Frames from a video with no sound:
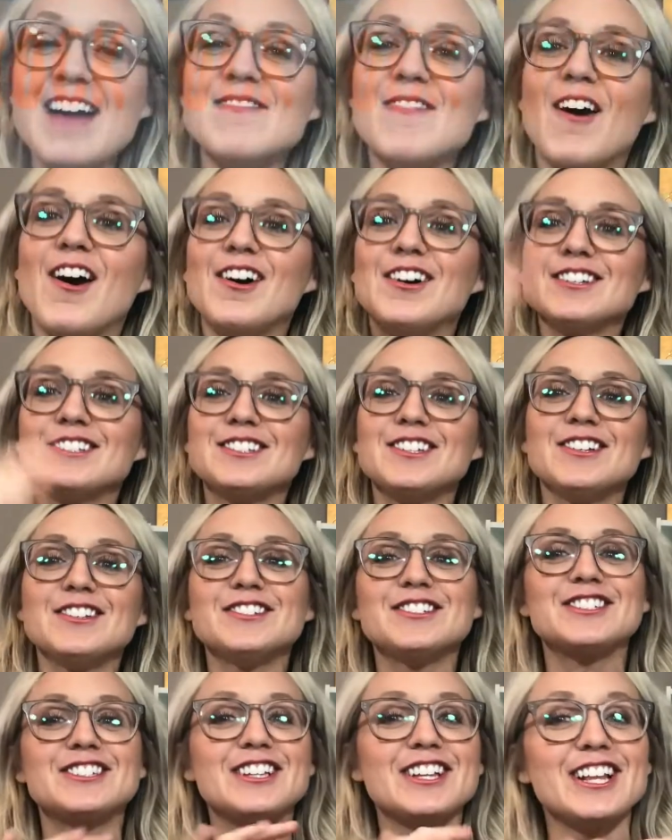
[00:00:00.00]
I'm also
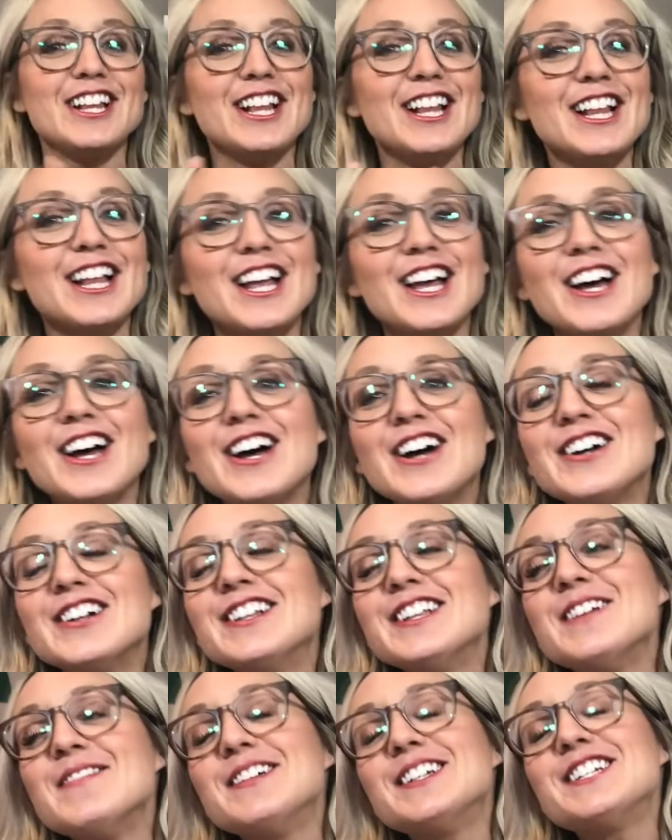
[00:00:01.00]

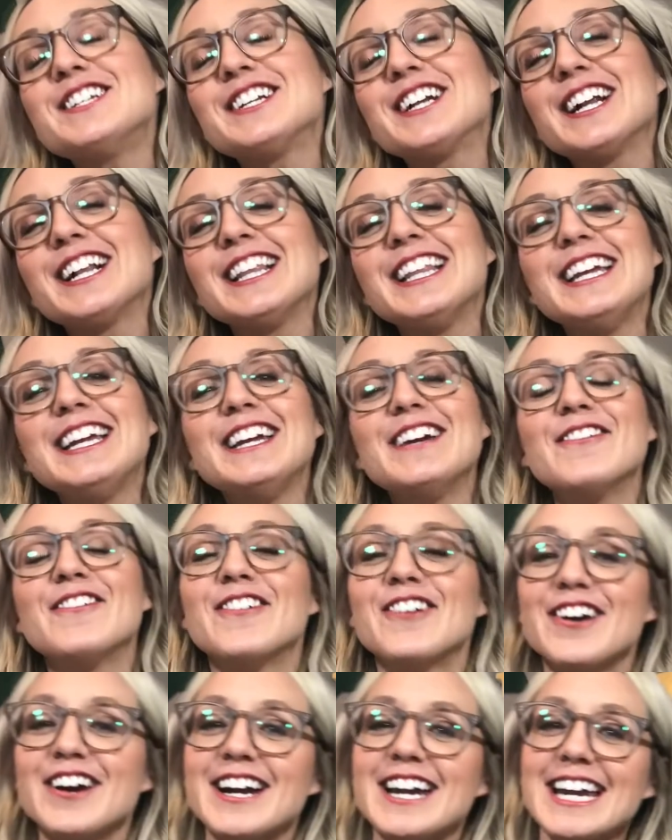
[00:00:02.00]
slowly but surely
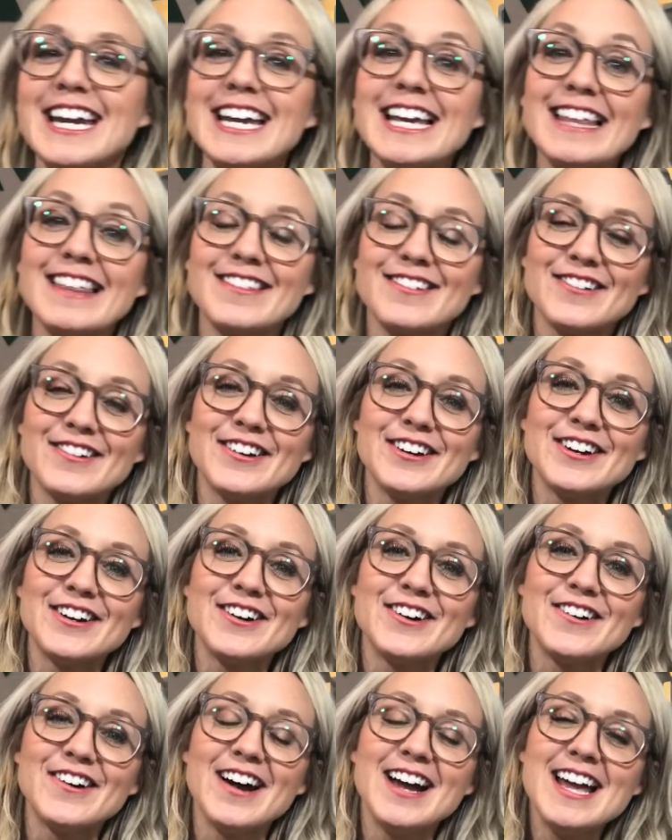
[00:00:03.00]
working
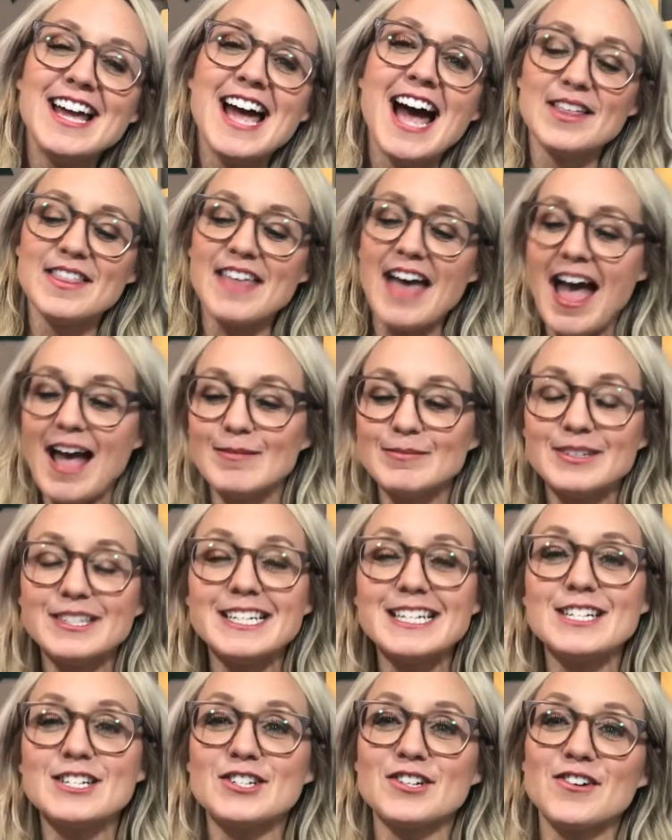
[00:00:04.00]
through the
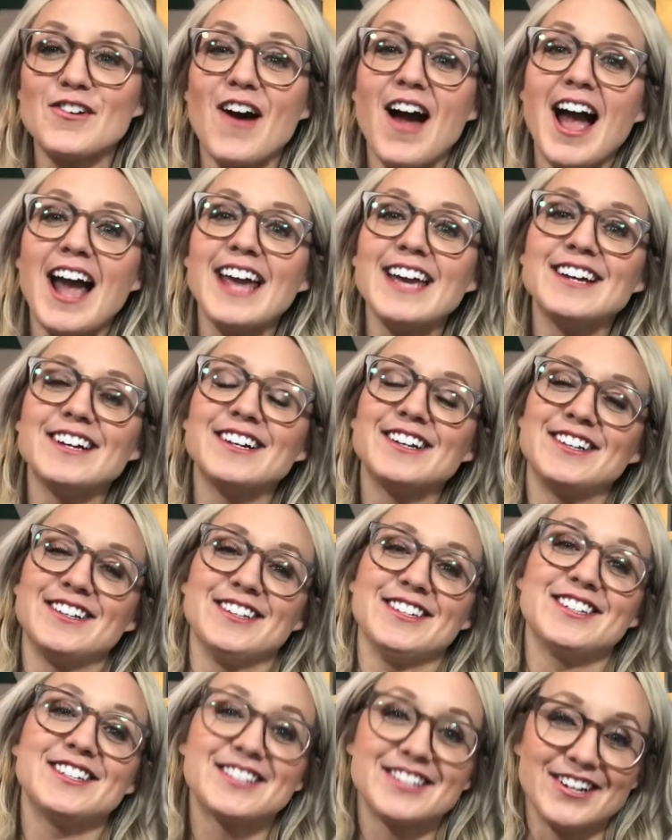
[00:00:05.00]
MC
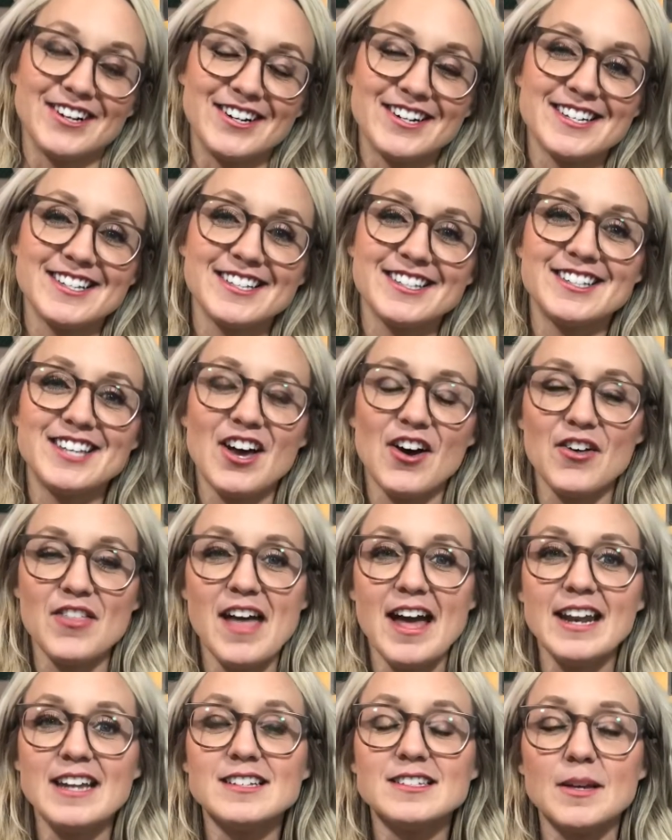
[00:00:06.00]
Trial cert. So
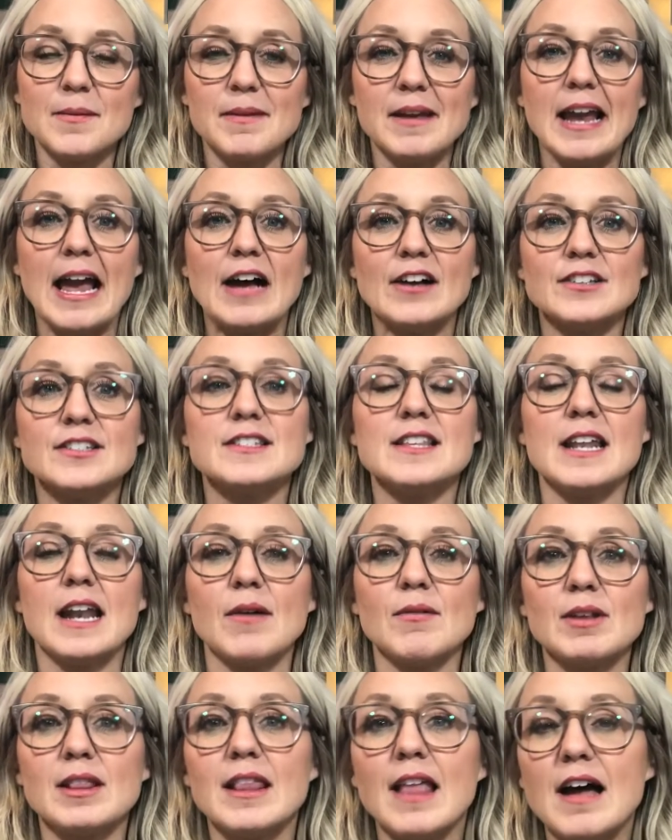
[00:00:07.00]
that is something else that
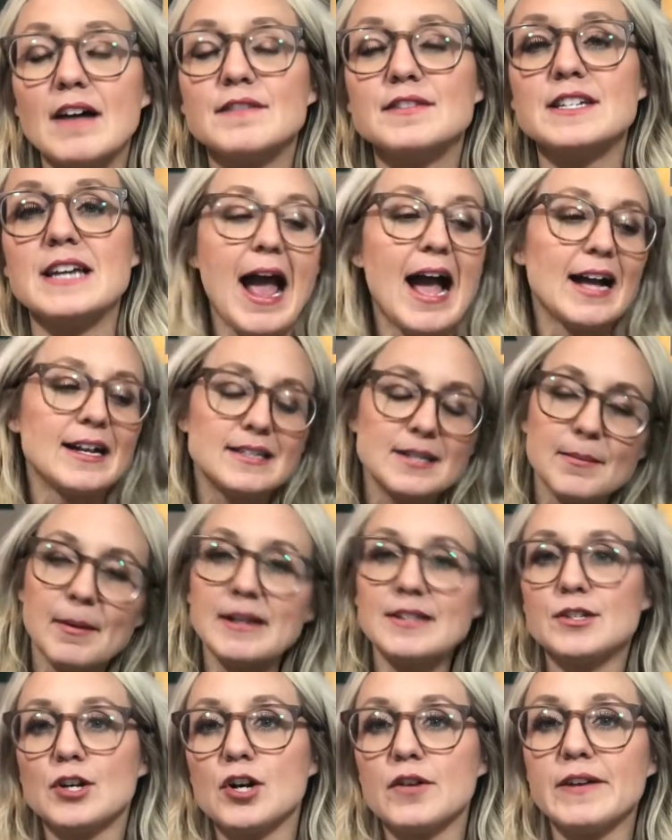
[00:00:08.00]
I would love to add to
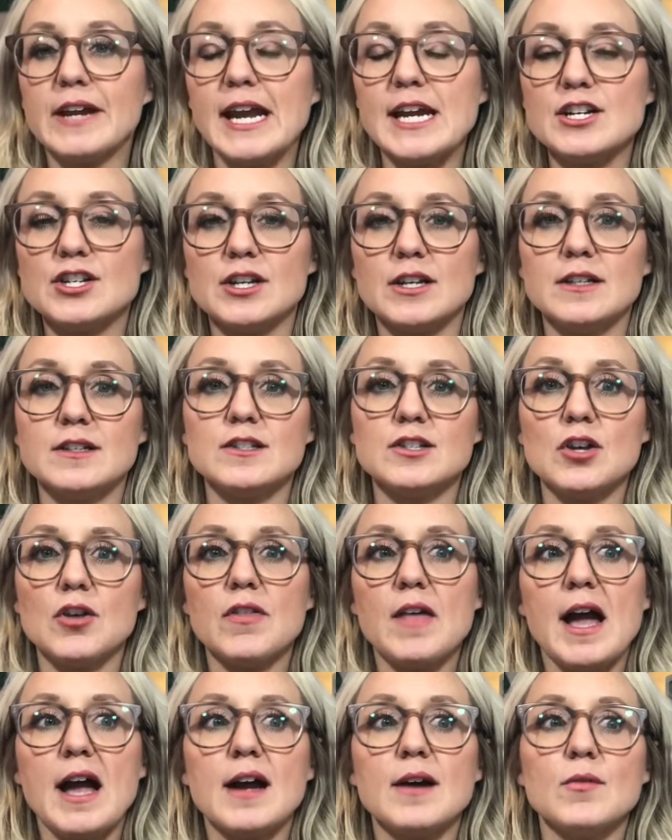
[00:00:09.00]
my certification so
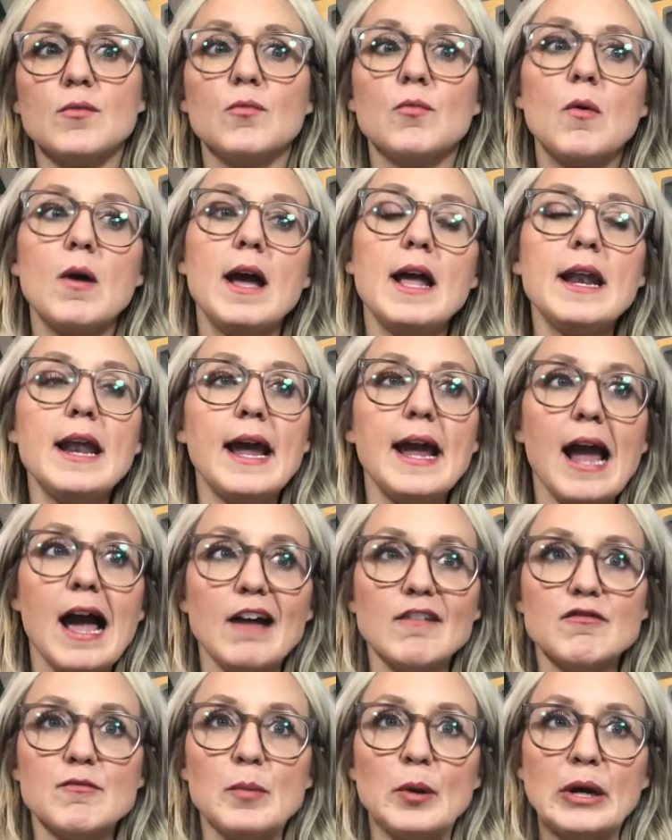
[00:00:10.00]
that when I
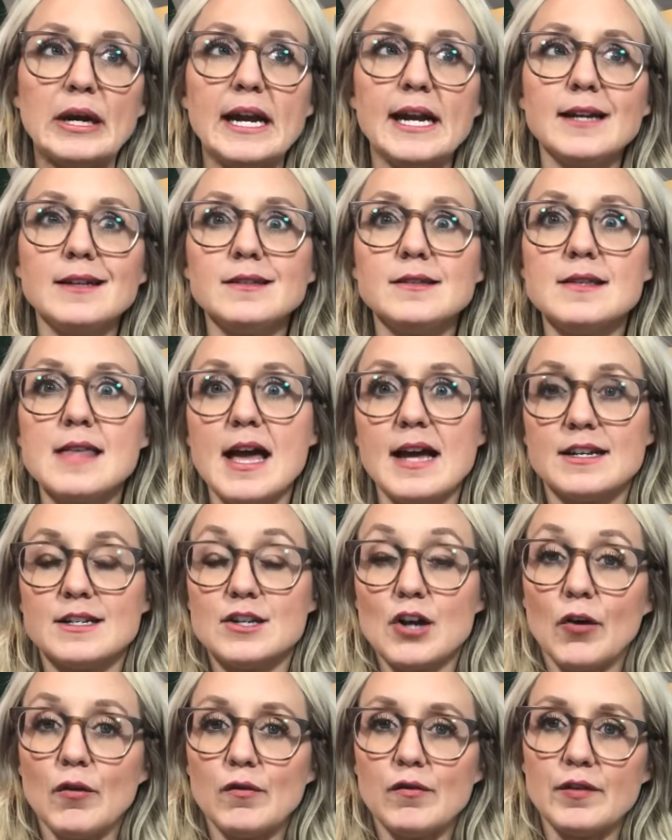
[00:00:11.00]
have bookings that
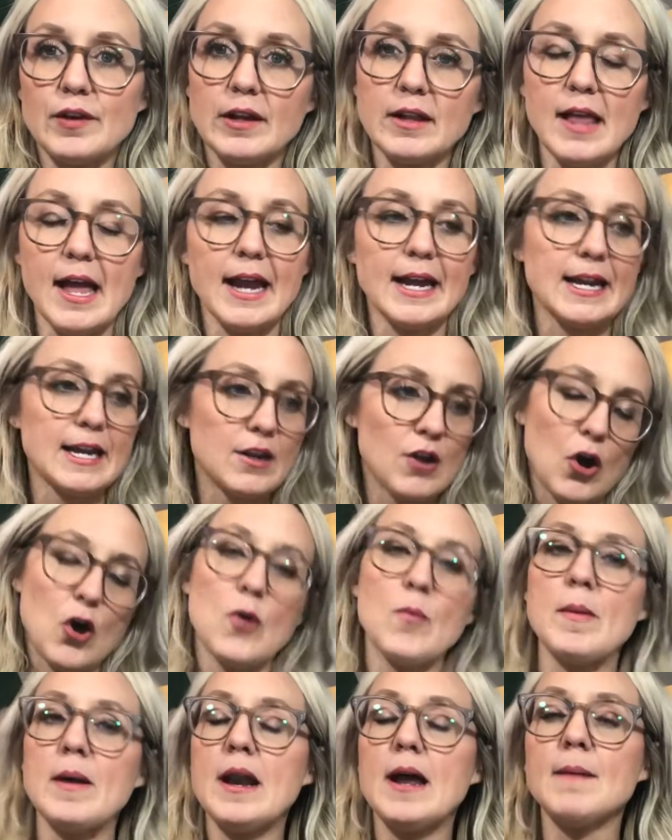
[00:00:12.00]
don't fill, I can
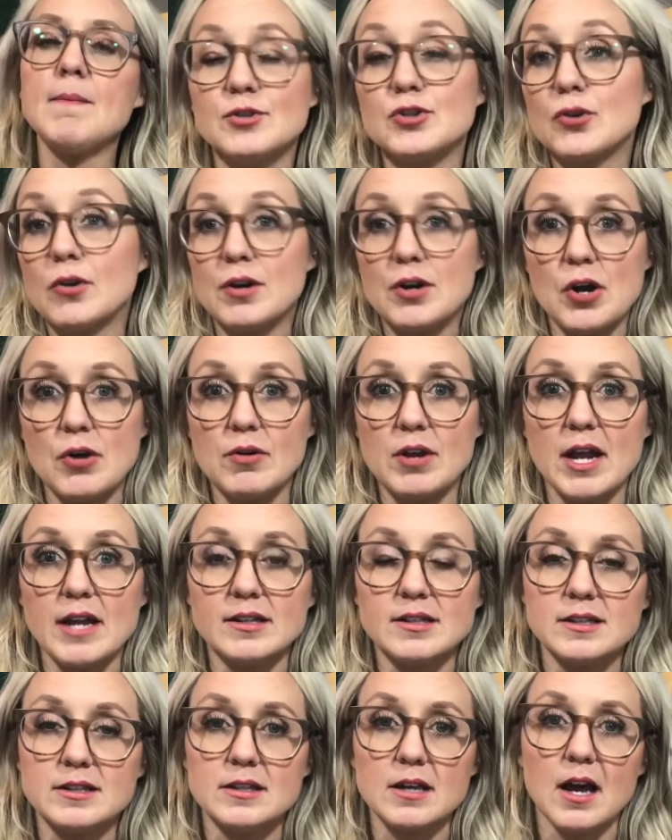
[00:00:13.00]
open up short
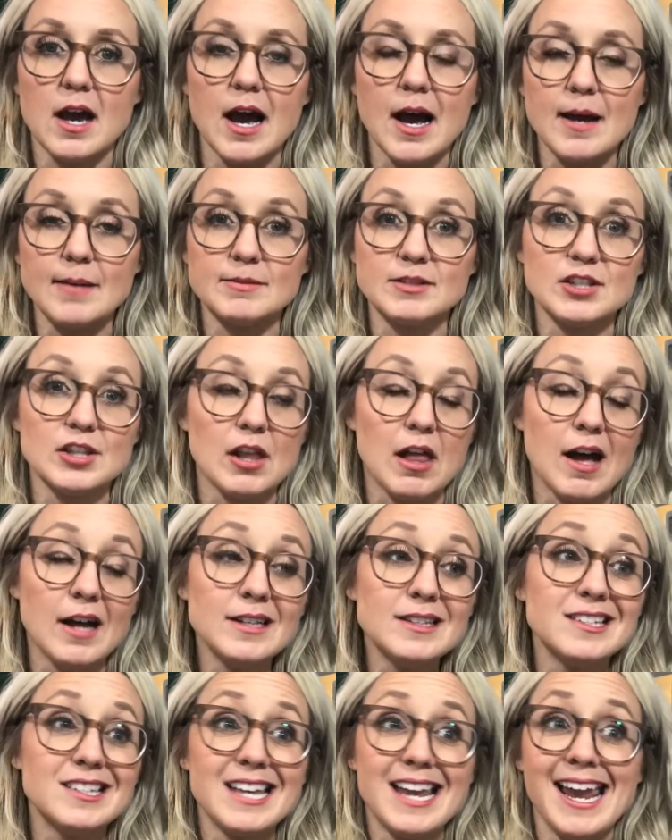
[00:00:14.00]
notice
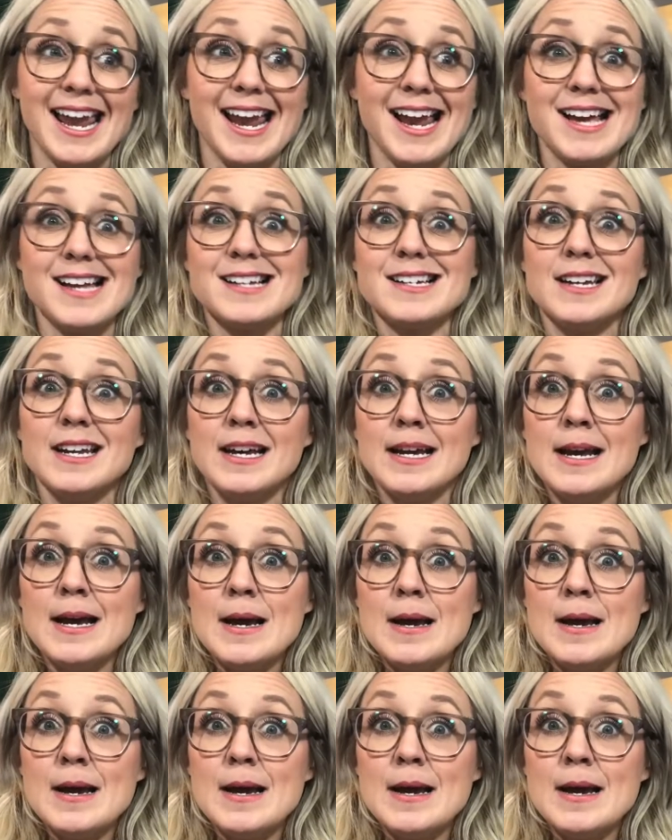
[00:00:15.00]
slots and